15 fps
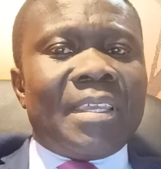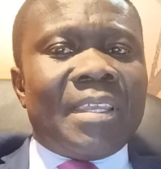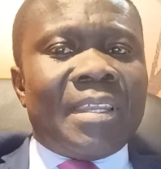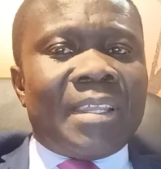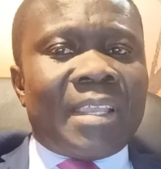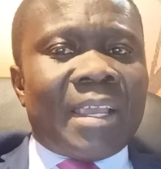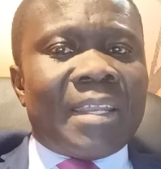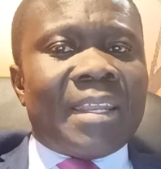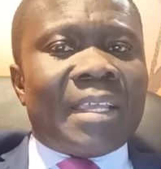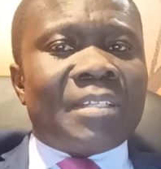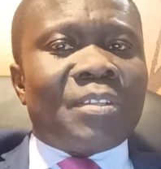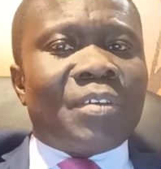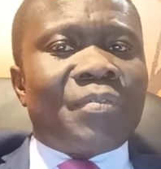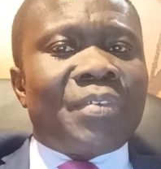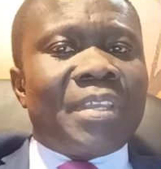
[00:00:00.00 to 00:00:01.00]
in
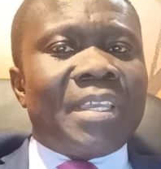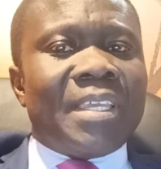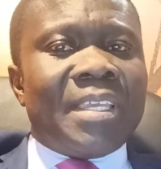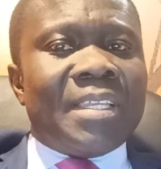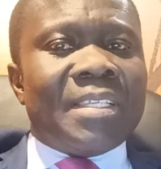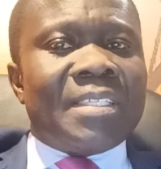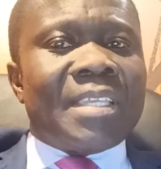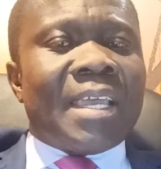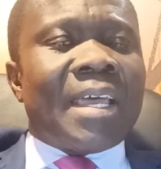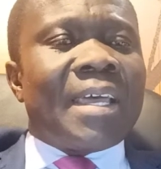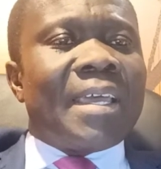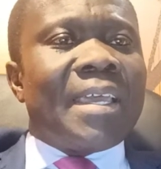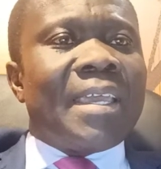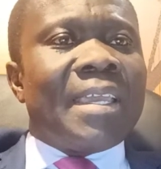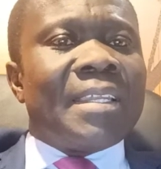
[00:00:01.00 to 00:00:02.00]
conduct of
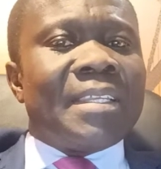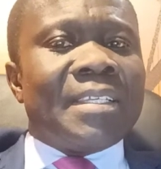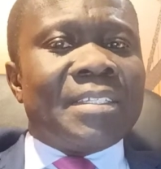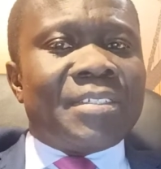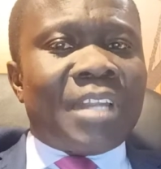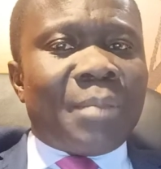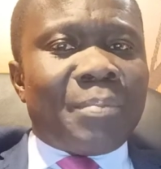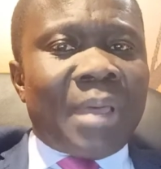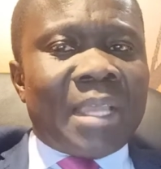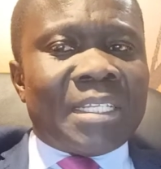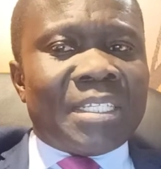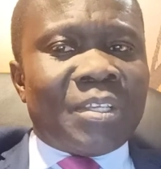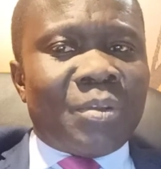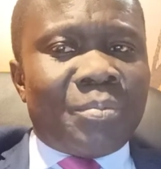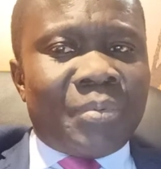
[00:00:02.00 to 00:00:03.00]
inter and
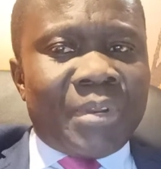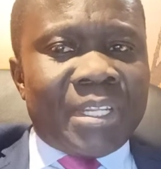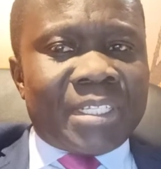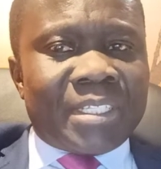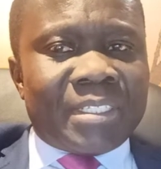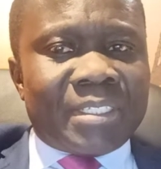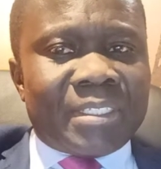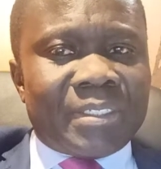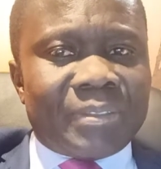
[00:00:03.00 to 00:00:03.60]
intra-party operations.